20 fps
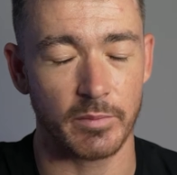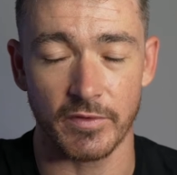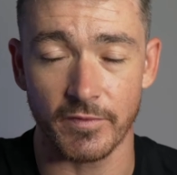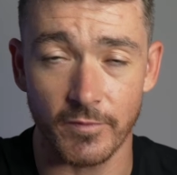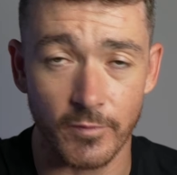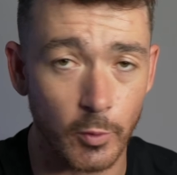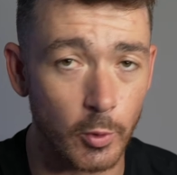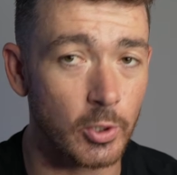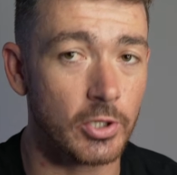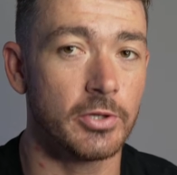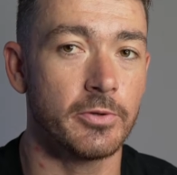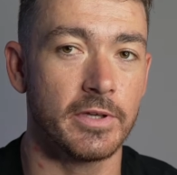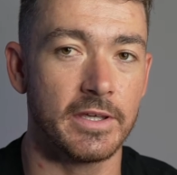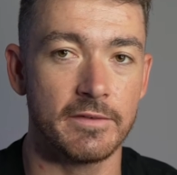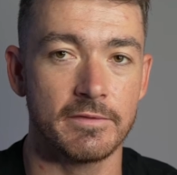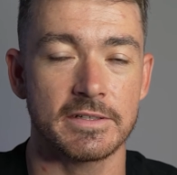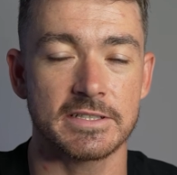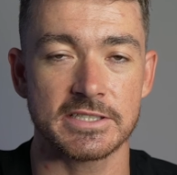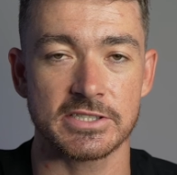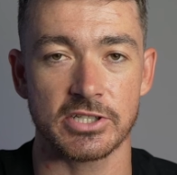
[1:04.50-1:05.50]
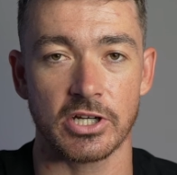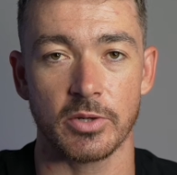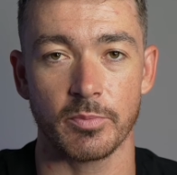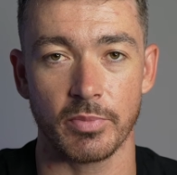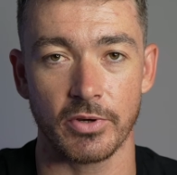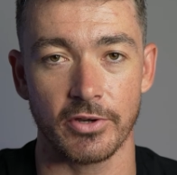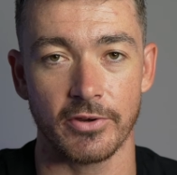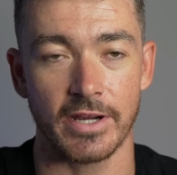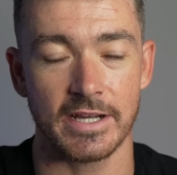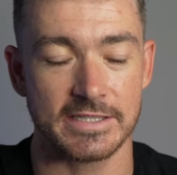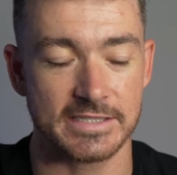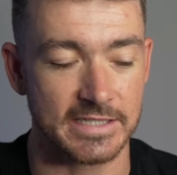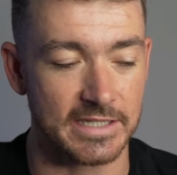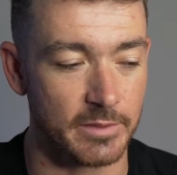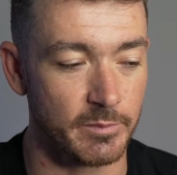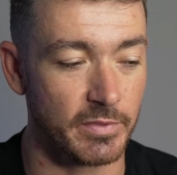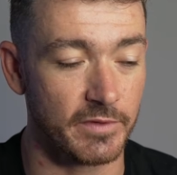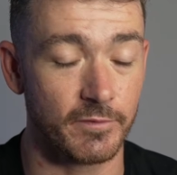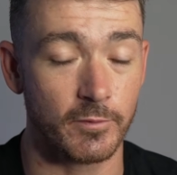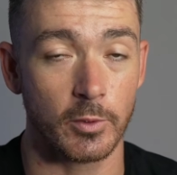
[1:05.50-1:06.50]
before you even start progressing
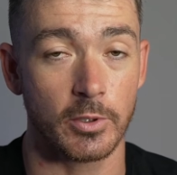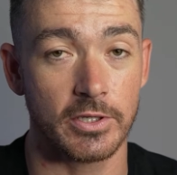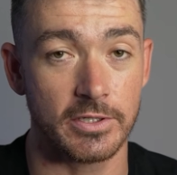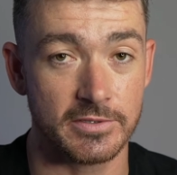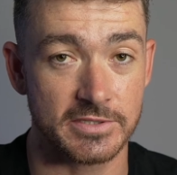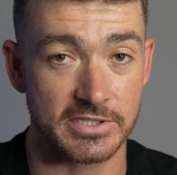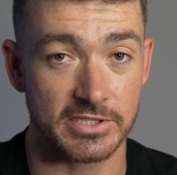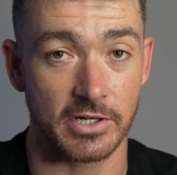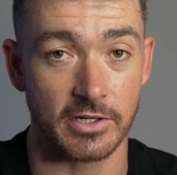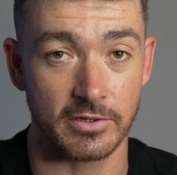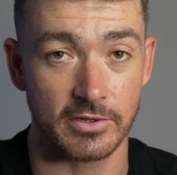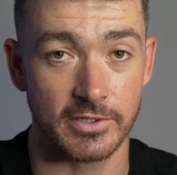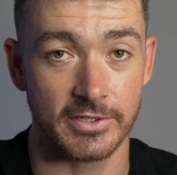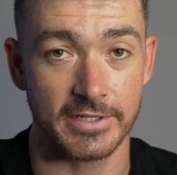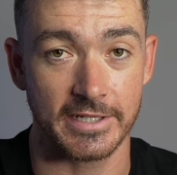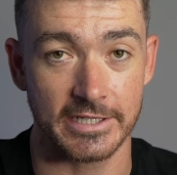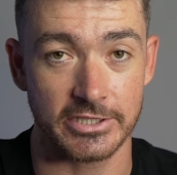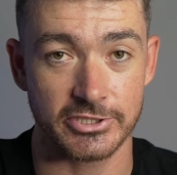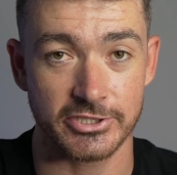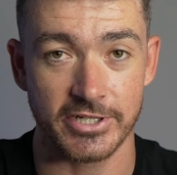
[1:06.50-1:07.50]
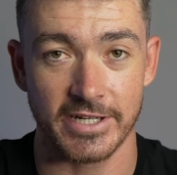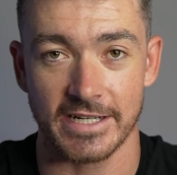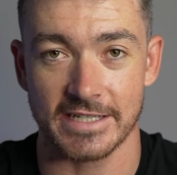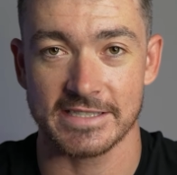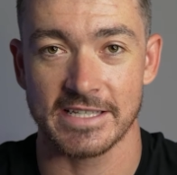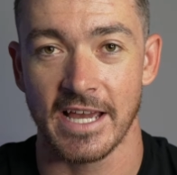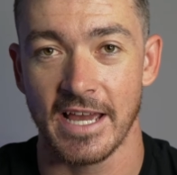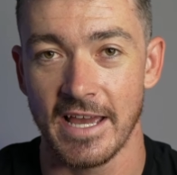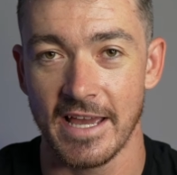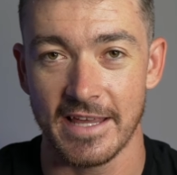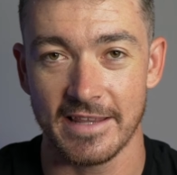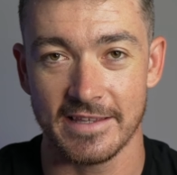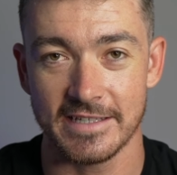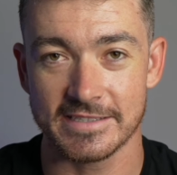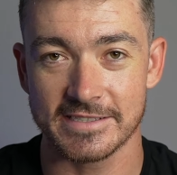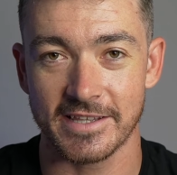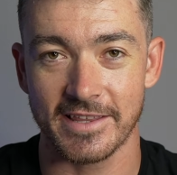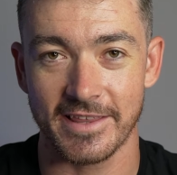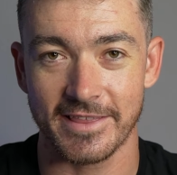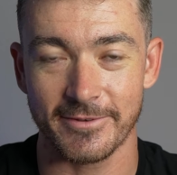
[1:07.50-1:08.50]
and before you start learning tricks.
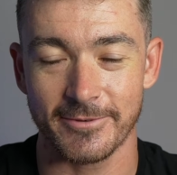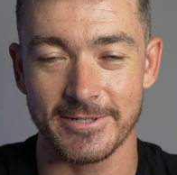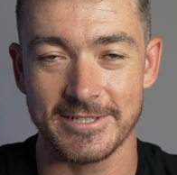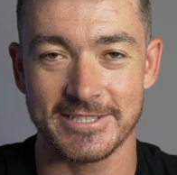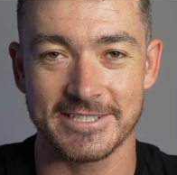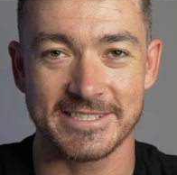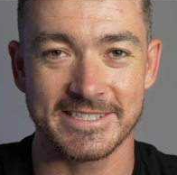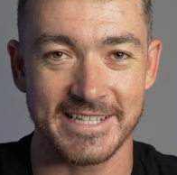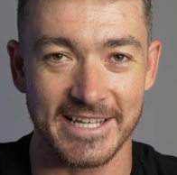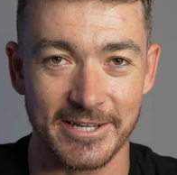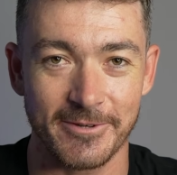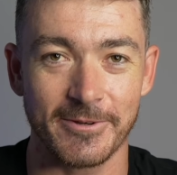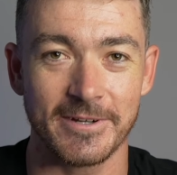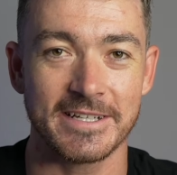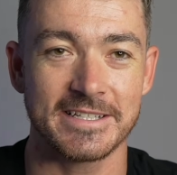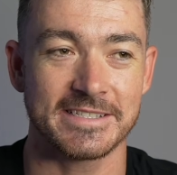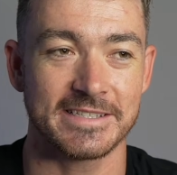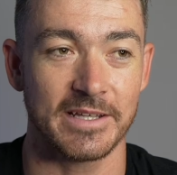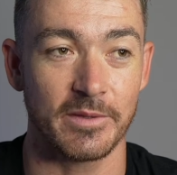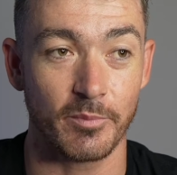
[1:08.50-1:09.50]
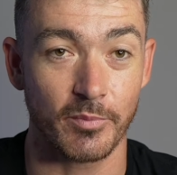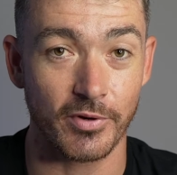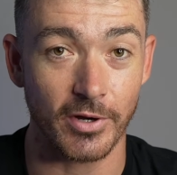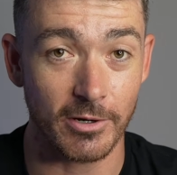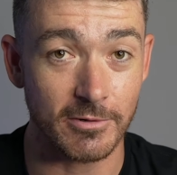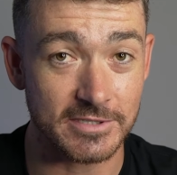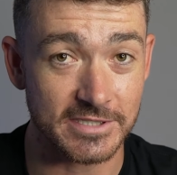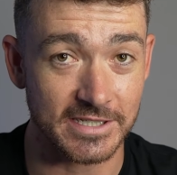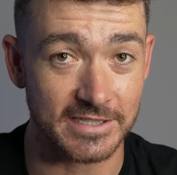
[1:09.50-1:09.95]
These are the 3 secrets that pros